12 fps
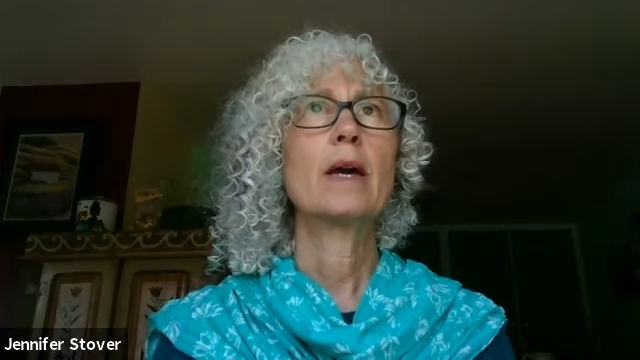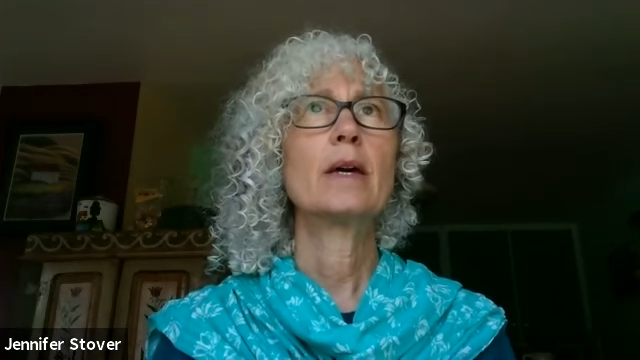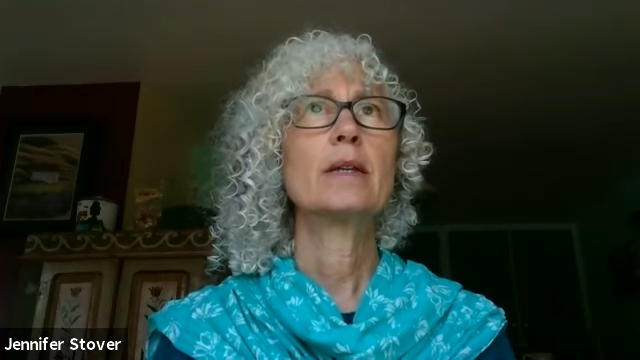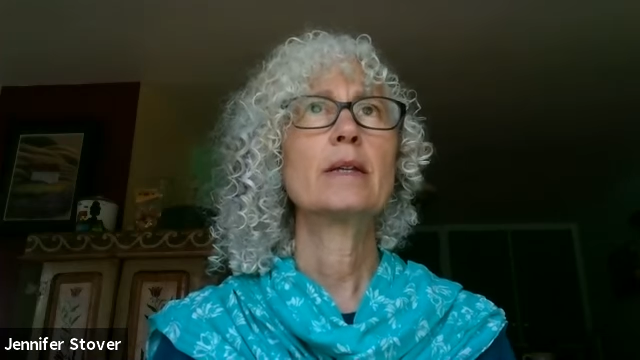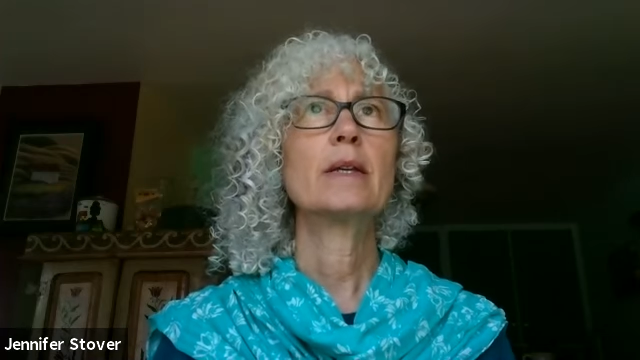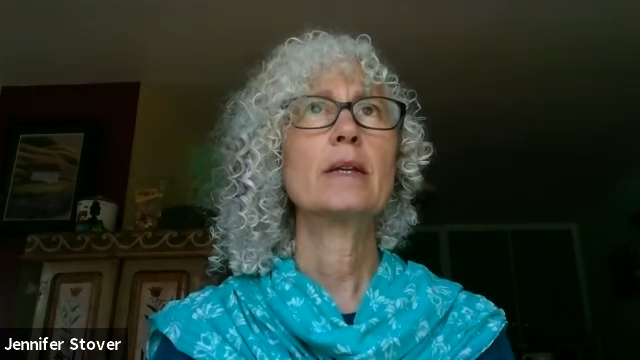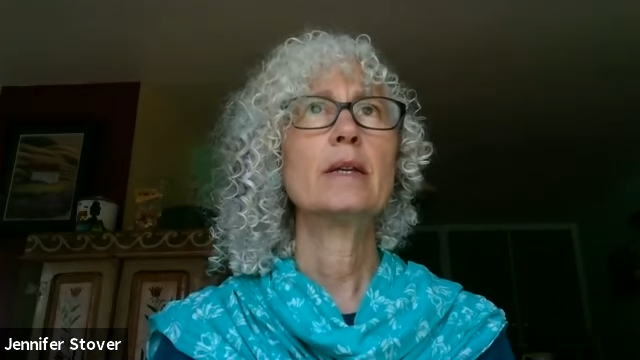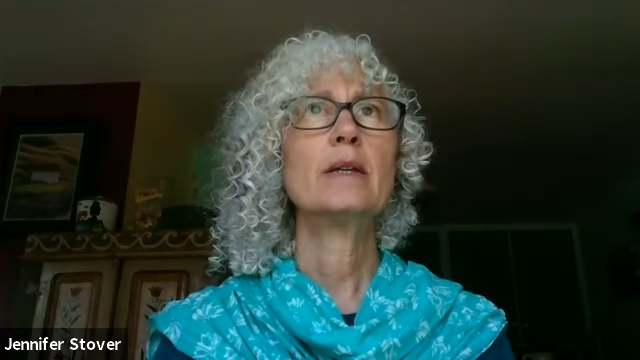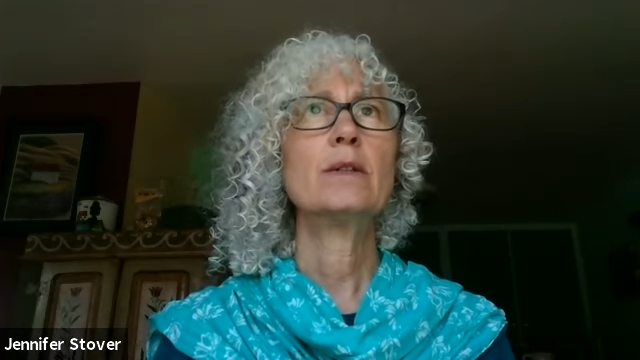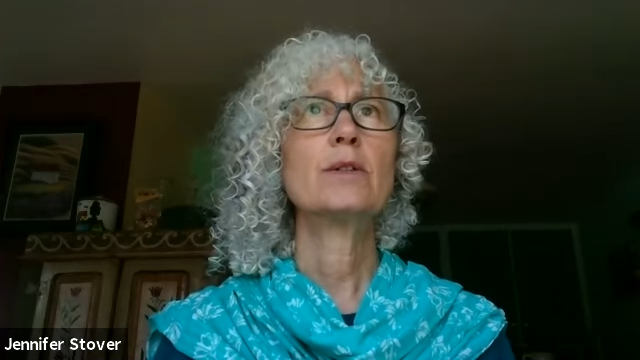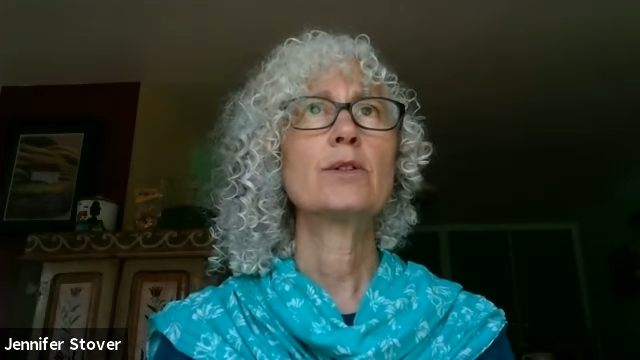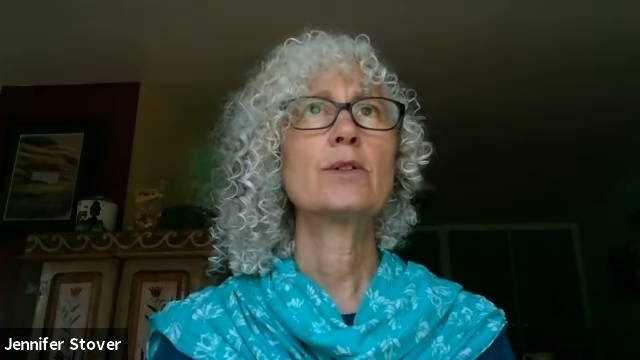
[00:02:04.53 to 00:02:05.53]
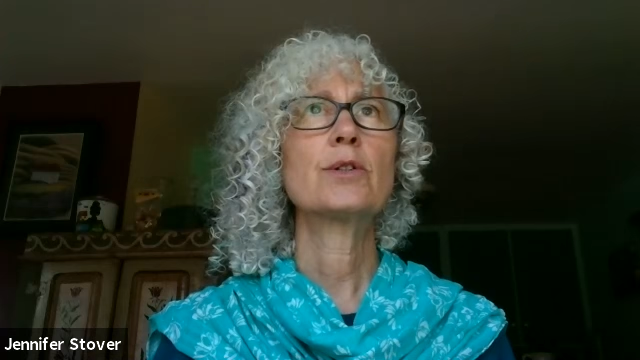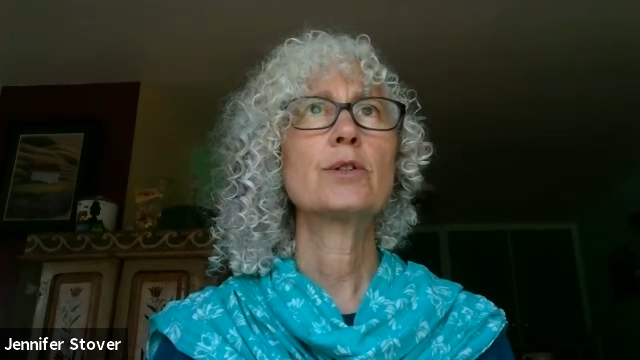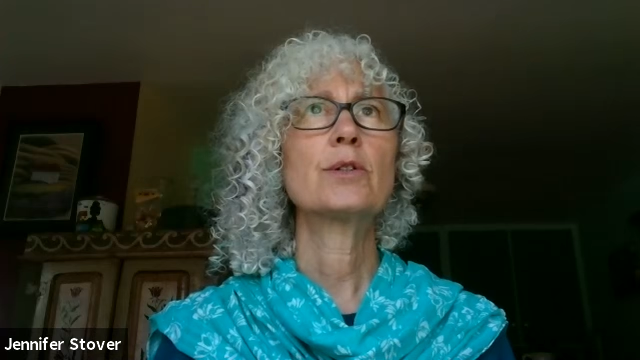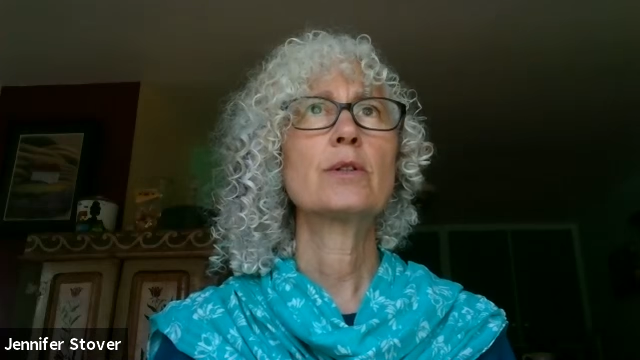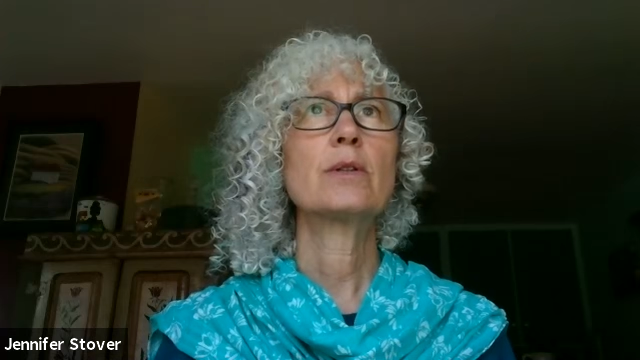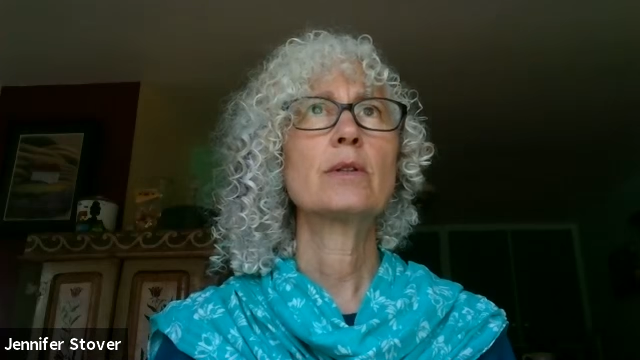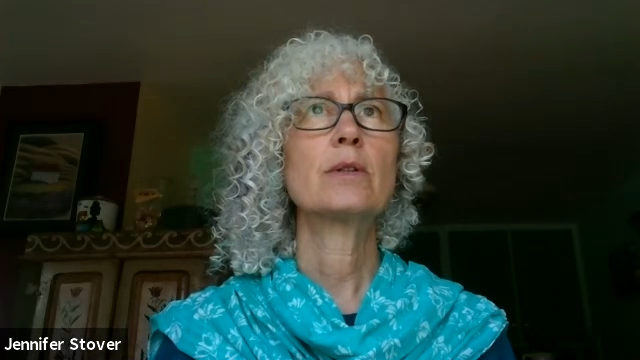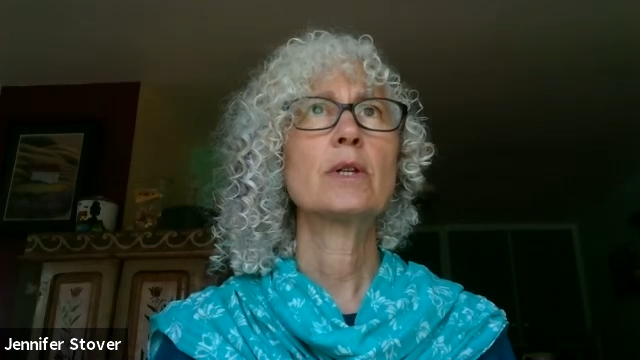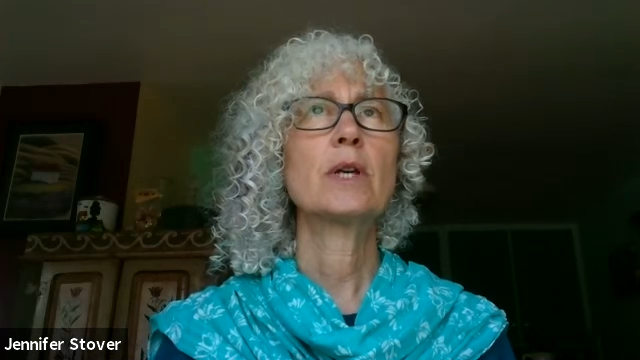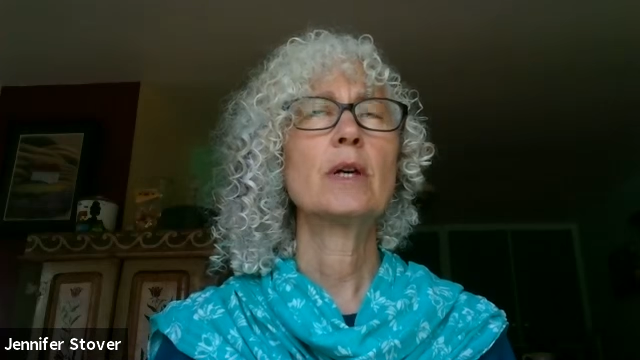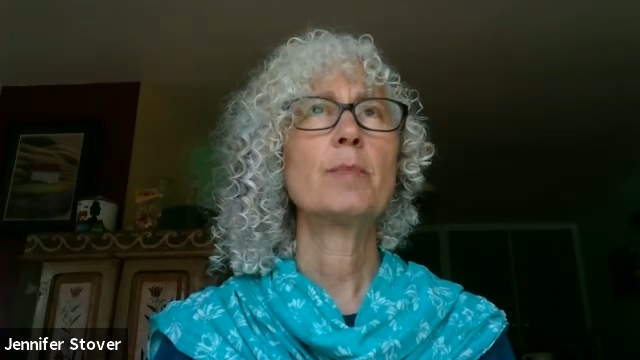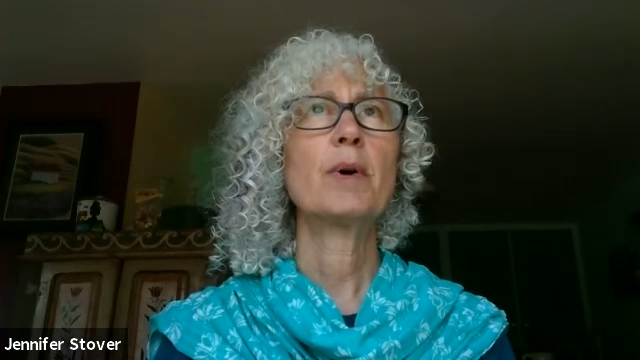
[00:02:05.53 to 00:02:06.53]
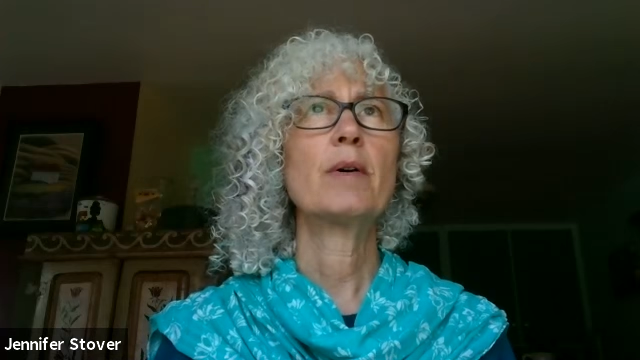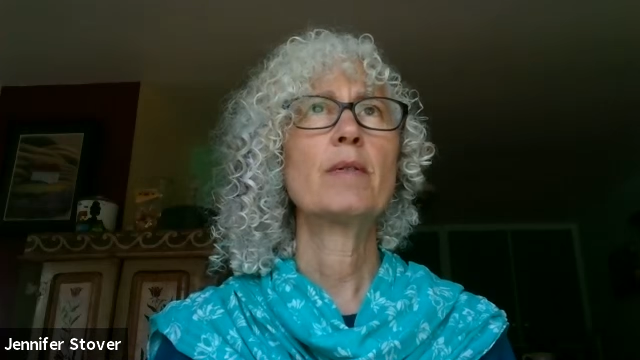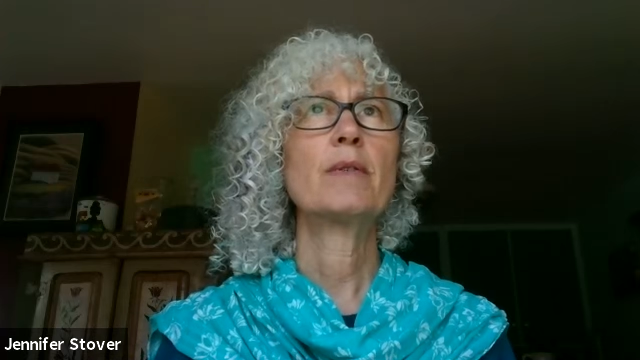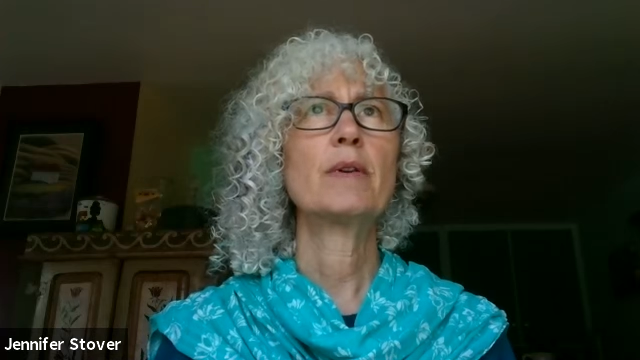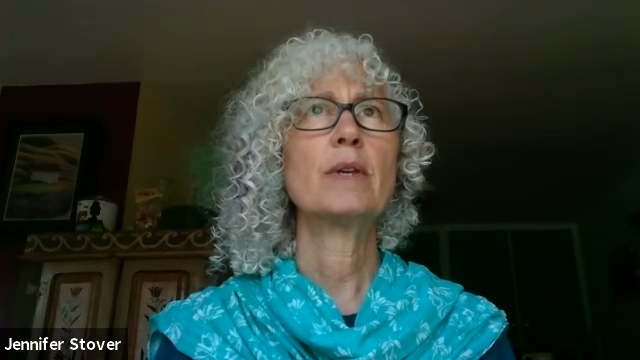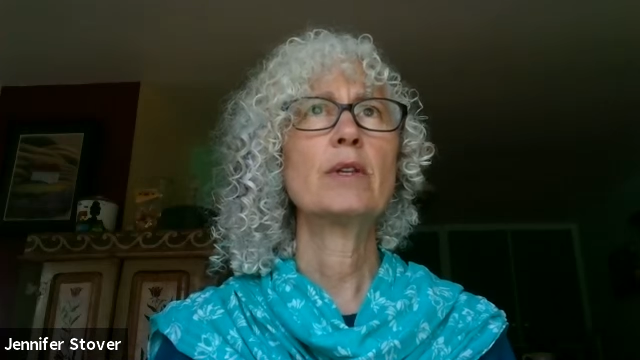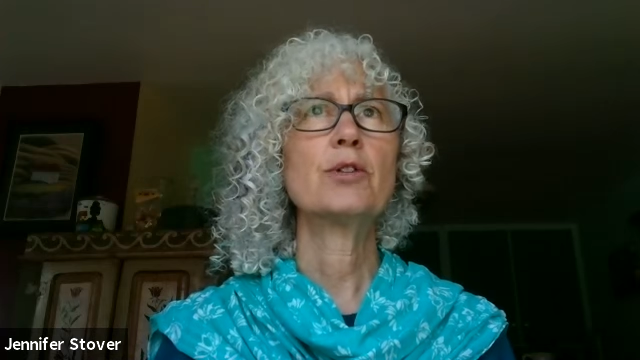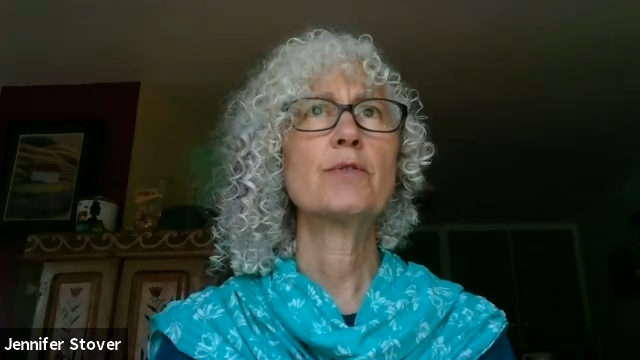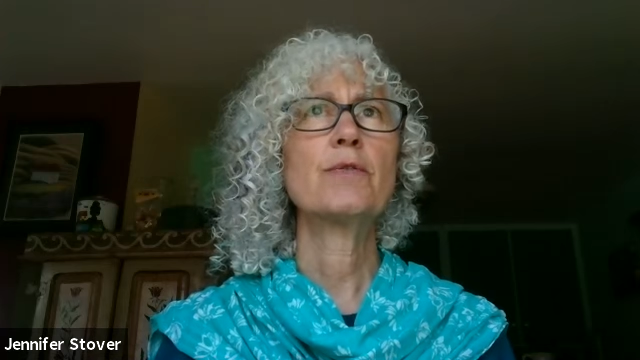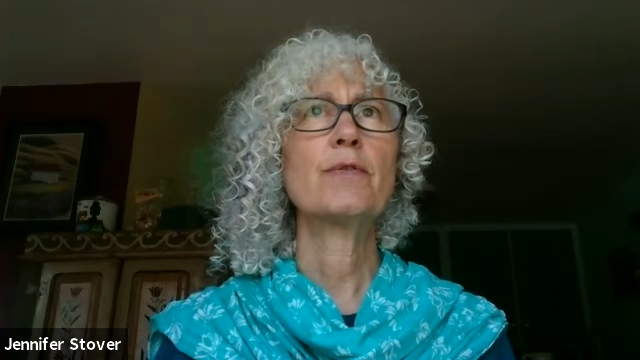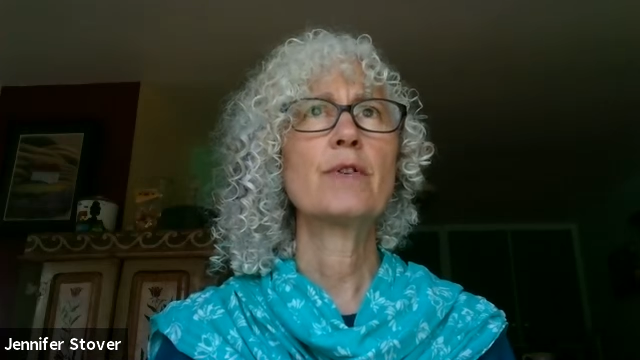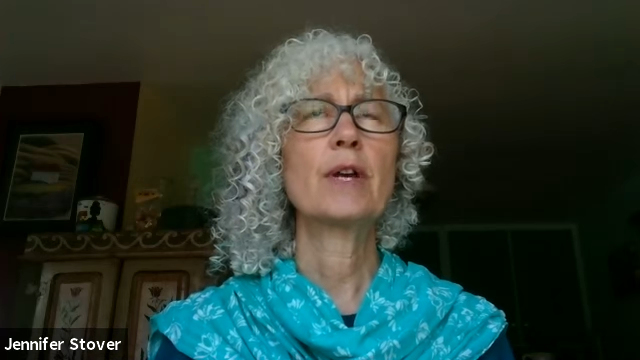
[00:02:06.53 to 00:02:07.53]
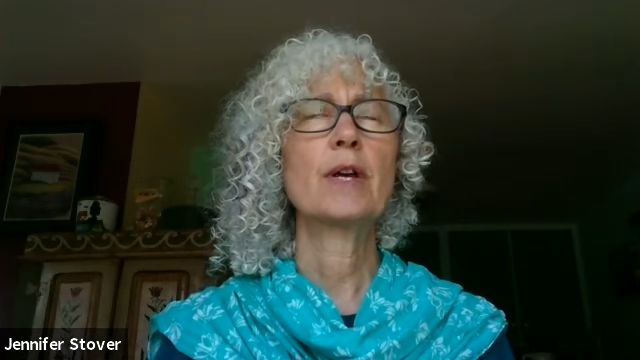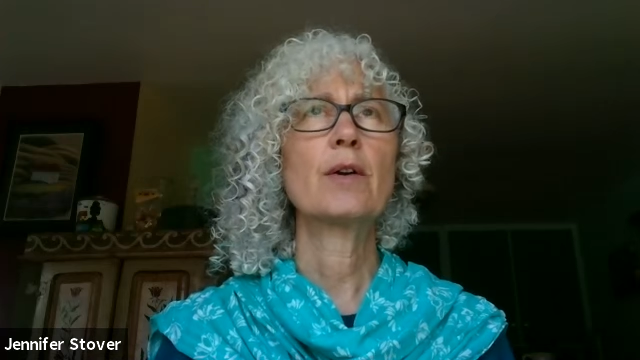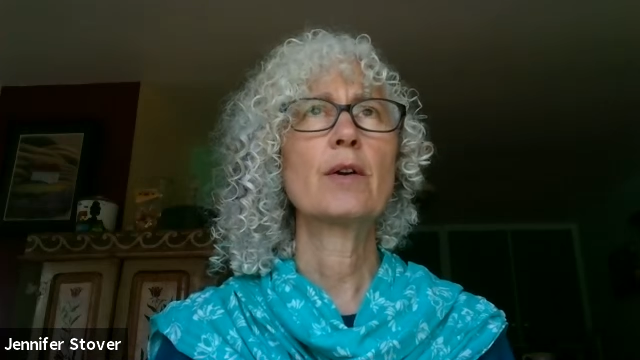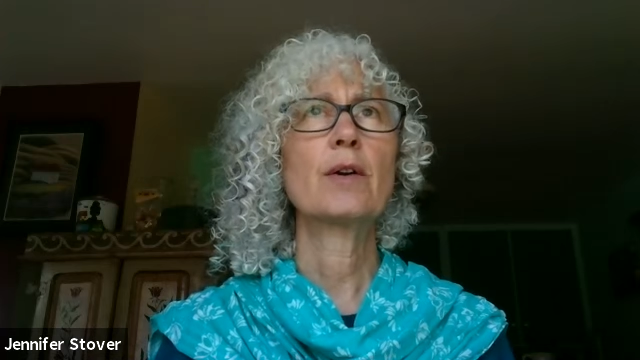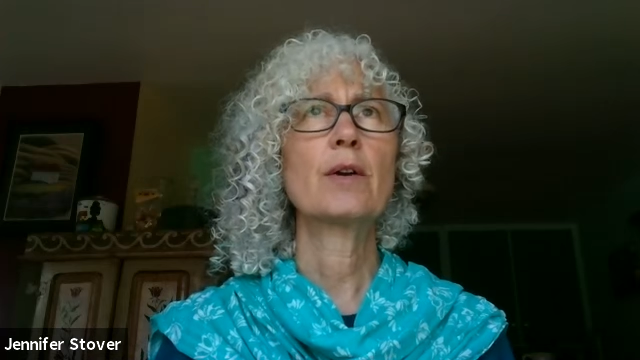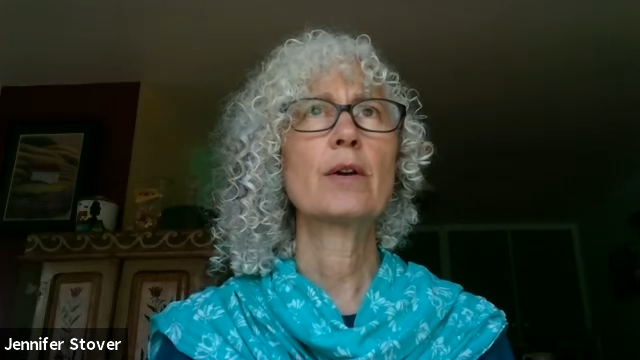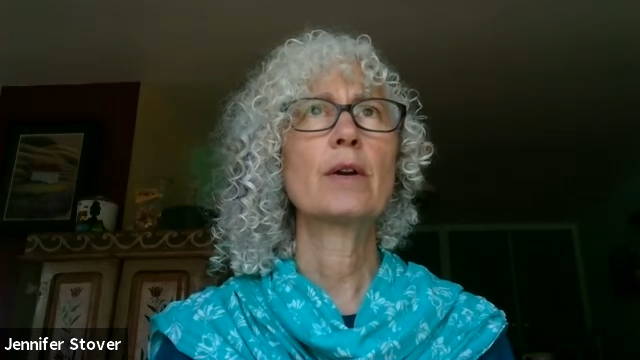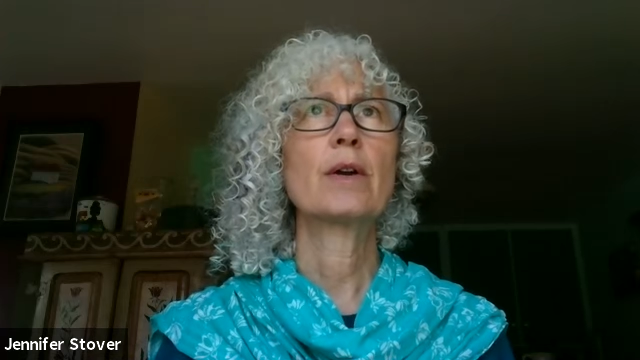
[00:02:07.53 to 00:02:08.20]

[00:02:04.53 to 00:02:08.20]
And each tip of each finger